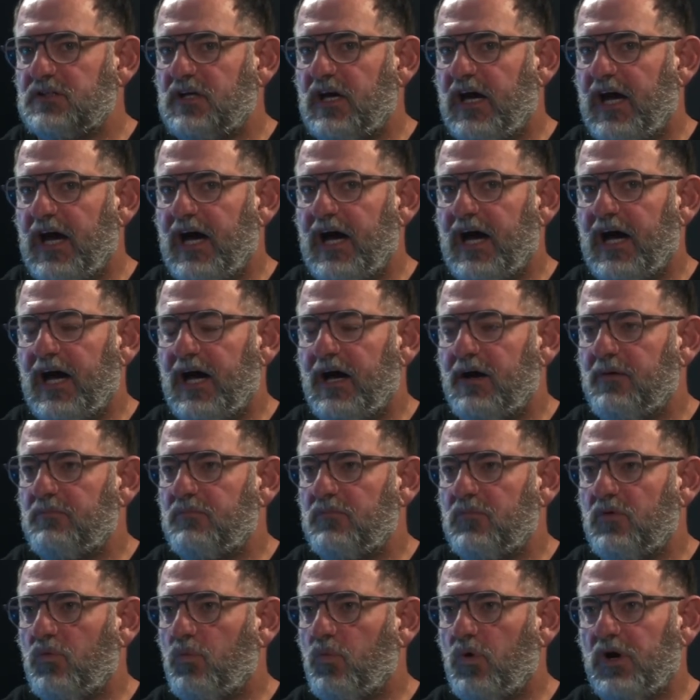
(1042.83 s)

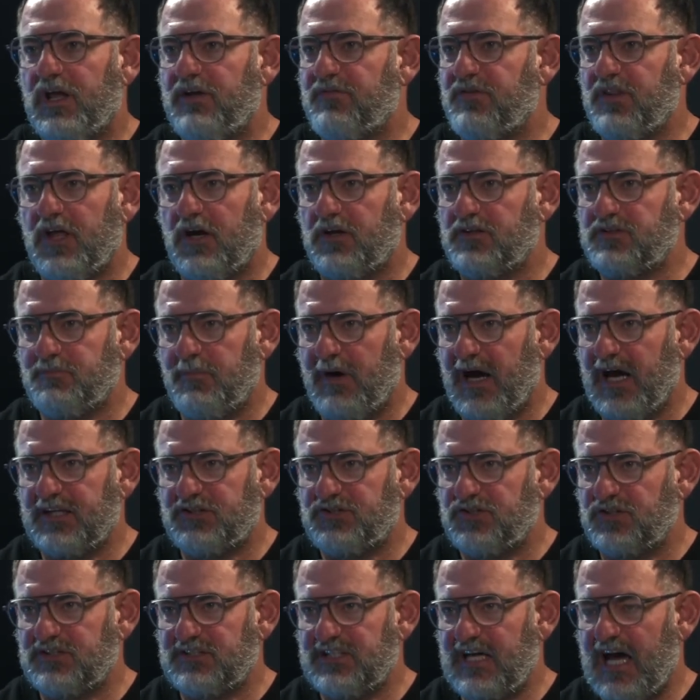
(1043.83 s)
um, whatever those
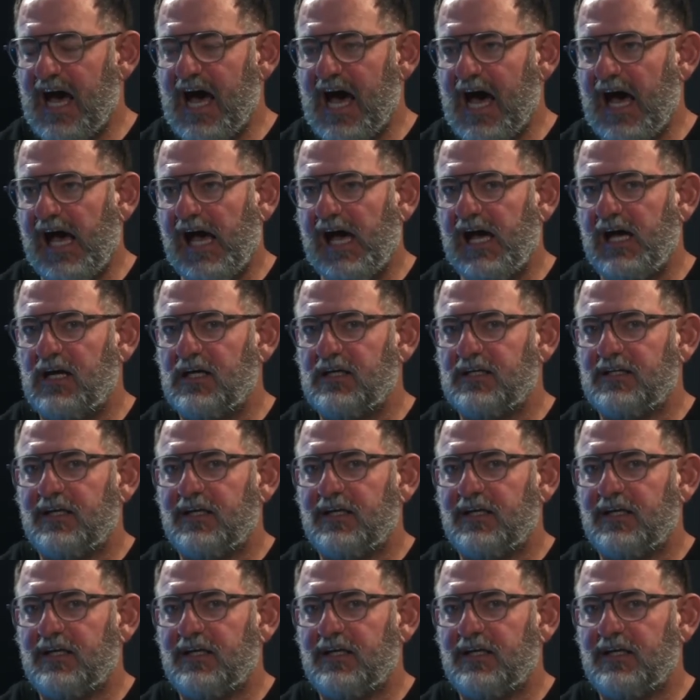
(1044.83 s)
margins are,